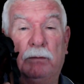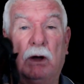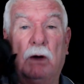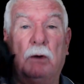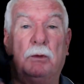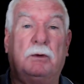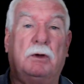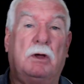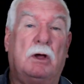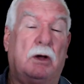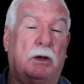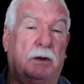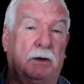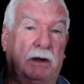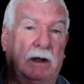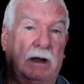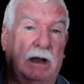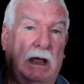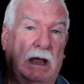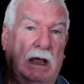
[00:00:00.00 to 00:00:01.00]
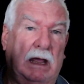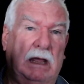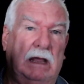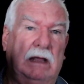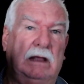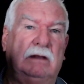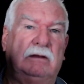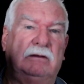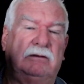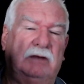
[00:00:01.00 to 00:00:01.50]
bolt on
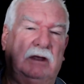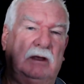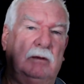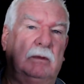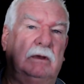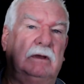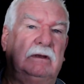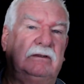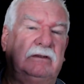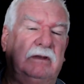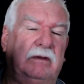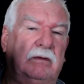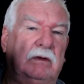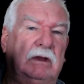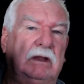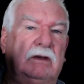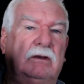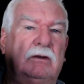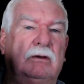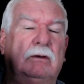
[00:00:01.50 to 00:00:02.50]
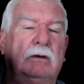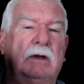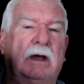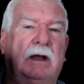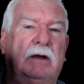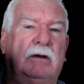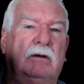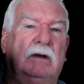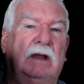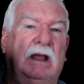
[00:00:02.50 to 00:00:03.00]
a Sigma
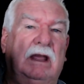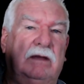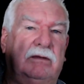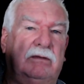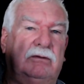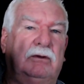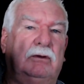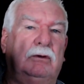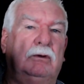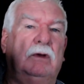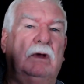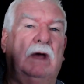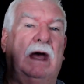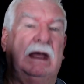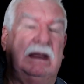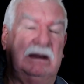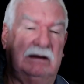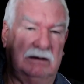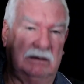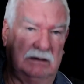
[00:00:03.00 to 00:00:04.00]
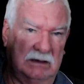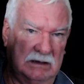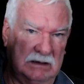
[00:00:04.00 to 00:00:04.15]
7200 f/2.8.